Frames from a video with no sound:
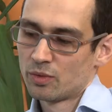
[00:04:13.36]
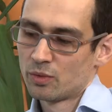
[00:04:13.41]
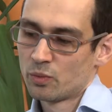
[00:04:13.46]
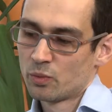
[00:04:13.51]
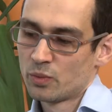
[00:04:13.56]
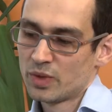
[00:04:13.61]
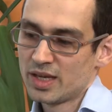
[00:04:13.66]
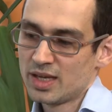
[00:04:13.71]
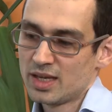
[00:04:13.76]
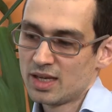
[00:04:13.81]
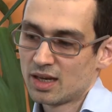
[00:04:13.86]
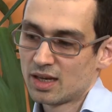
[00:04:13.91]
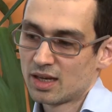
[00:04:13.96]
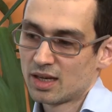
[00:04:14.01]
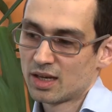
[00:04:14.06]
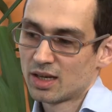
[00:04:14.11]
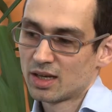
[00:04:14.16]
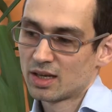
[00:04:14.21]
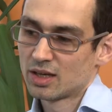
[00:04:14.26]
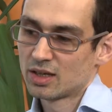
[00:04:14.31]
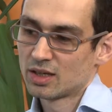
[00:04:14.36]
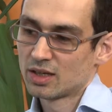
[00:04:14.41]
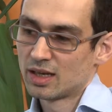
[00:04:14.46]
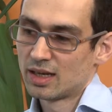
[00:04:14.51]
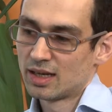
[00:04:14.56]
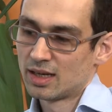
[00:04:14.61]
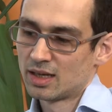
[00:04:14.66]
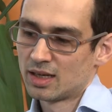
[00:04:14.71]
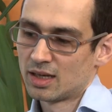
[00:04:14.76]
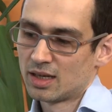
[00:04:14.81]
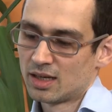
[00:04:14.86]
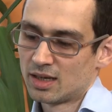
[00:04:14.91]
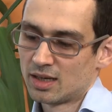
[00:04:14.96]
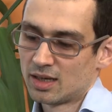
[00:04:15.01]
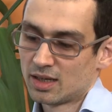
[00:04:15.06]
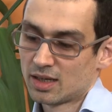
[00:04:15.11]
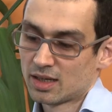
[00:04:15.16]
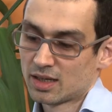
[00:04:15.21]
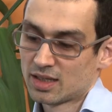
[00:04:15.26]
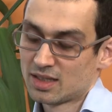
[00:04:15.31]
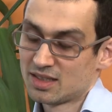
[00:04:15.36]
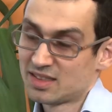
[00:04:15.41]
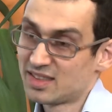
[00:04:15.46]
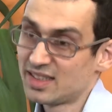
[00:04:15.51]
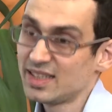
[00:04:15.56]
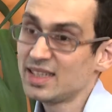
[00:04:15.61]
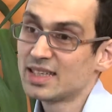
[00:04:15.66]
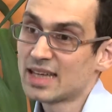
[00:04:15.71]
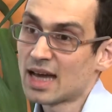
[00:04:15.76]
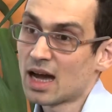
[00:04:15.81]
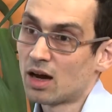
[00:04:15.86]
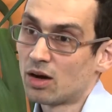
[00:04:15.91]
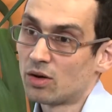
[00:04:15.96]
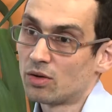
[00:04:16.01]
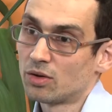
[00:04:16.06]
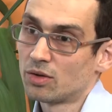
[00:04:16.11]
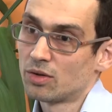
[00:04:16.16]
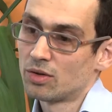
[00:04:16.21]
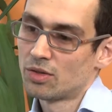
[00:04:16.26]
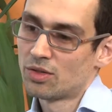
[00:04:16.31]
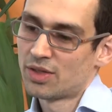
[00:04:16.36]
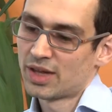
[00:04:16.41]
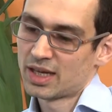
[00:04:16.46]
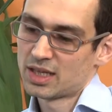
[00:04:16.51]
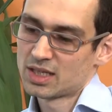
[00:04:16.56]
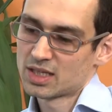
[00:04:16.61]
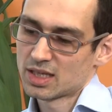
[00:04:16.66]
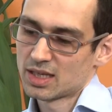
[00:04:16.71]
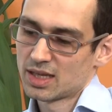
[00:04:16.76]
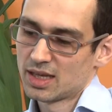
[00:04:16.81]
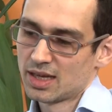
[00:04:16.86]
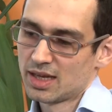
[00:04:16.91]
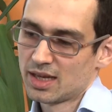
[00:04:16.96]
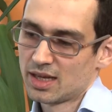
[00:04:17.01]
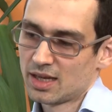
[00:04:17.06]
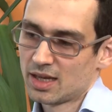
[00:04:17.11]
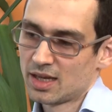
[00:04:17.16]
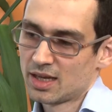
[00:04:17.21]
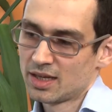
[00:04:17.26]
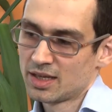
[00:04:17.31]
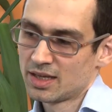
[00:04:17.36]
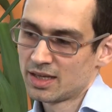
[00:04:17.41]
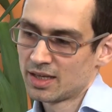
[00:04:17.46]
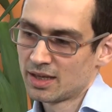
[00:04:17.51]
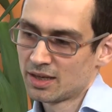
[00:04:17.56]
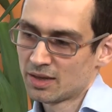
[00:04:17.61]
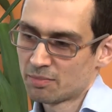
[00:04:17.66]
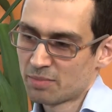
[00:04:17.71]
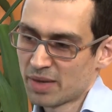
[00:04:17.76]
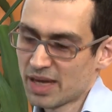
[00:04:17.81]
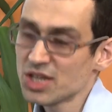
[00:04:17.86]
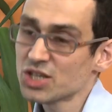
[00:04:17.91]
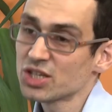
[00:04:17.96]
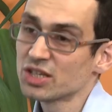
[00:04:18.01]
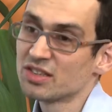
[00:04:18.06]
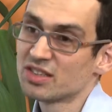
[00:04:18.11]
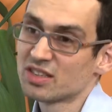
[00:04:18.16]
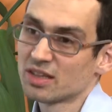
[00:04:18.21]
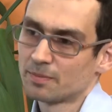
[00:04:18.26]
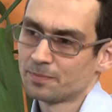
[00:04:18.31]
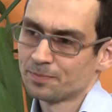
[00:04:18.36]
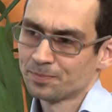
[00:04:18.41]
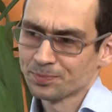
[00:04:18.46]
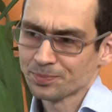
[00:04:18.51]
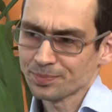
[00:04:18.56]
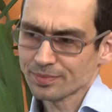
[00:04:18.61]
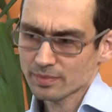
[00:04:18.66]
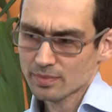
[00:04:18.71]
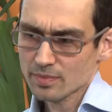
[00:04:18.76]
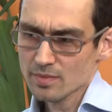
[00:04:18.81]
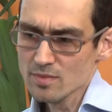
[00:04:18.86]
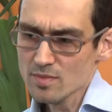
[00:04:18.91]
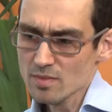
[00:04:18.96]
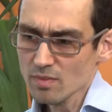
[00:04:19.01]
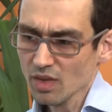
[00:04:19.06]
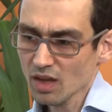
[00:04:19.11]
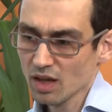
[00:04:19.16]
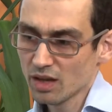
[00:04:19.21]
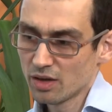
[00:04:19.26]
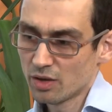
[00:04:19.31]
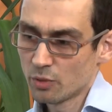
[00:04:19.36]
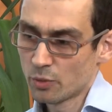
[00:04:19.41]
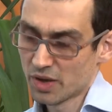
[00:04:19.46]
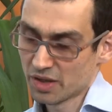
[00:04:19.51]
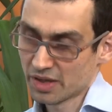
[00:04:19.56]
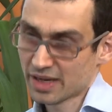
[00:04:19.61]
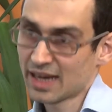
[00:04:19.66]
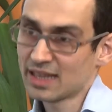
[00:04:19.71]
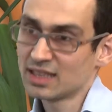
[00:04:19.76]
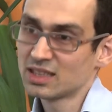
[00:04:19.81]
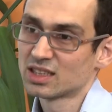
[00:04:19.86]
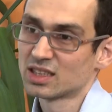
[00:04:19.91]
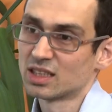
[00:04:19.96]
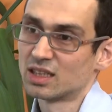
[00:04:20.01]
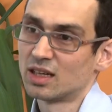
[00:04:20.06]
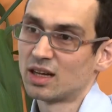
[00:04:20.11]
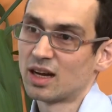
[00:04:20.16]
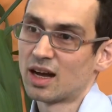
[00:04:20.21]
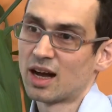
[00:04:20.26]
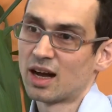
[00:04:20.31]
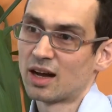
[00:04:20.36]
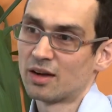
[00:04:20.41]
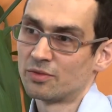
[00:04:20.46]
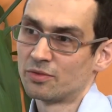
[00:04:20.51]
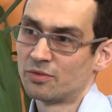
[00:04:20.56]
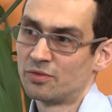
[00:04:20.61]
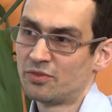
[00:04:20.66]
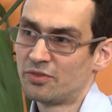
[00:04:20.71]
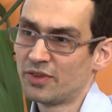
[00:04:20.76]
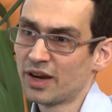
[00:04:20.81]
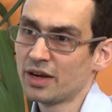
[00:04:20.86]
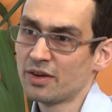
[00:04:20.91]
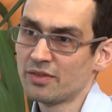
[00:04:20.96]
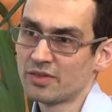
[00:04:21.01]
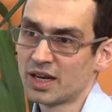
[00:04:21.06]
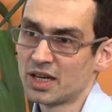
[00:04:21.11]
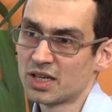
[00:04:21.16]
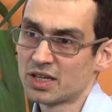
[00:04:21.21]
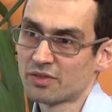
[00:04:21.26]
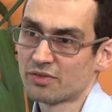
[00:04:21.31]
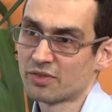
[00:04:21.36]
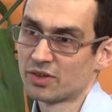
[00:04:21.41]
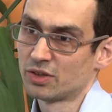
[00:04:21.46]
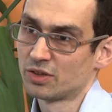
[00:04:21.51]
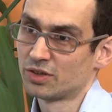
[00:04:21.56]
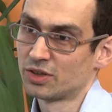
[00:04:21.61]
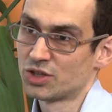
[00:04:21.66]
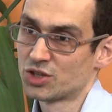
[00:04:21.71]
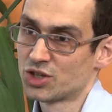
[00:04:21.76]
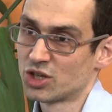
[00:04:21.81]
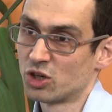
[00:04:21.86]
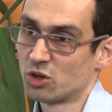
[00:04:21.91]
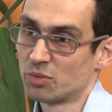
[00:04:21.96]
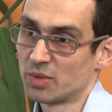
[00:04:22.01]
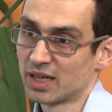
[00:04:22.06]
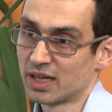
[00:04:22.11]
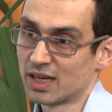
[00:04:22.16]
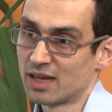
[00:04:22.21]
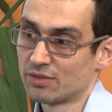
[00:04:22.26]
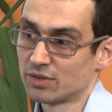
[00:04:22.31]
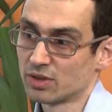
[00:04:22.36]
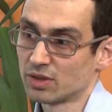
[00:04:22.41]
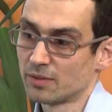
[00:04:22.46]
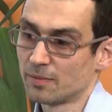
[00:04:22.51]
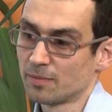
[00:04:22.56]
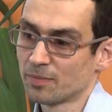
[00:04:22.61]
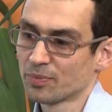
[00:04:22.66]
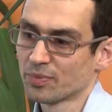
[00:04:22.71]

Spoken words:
We can see now that patients with cancer are very, very different on the genomic level.